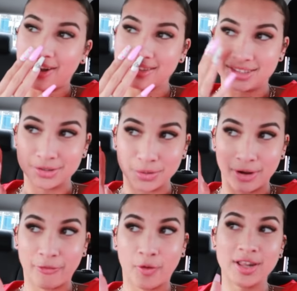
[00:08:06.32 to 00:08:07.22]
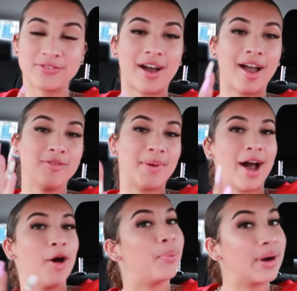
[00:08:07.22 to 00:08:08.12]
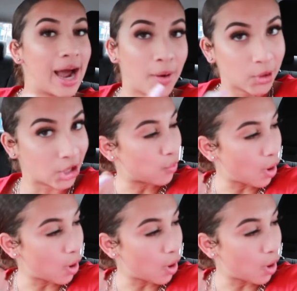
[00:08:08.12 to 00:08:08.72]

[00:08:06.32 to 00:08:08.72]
onto a 45 mile per hour